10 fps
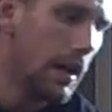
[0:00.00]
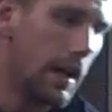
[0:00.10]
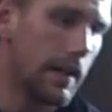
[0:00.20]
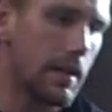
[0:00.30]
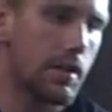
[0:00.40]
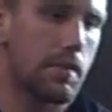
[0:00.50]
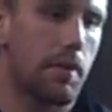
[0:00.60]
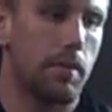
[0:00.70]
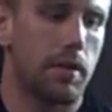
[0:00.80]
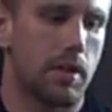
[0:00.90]
And that's just
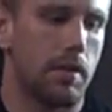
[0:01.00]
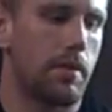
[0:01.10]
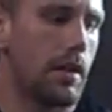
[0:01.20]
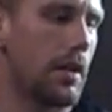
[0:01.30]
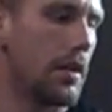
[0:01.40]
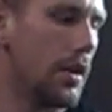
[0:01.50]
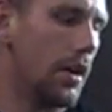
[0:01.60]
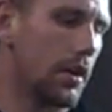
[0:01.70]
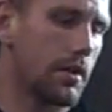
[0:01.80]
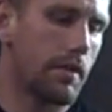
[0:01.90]
pretty much going to be
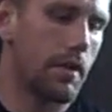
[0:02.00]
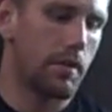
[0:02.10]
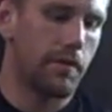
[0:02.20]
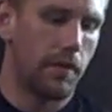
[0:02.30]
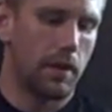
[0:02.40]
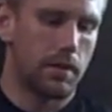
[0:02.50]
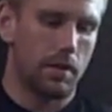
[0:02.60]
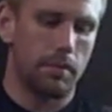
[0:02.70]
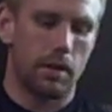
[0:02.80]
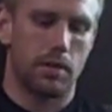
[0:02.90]
hooked around your foot.
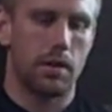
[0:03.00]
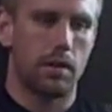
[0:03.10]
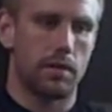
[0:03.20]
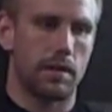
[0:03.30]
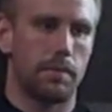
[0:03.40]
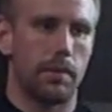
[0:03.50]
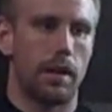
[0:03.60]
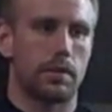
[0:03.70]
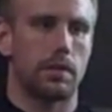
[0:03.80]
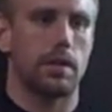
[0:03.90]
So I'm going to show you simple
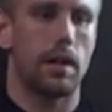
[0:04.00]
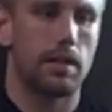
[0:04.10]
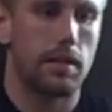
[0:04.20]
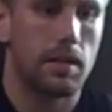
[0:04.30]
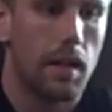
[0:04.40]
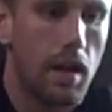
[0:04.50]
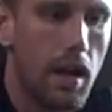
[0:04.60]
exercises.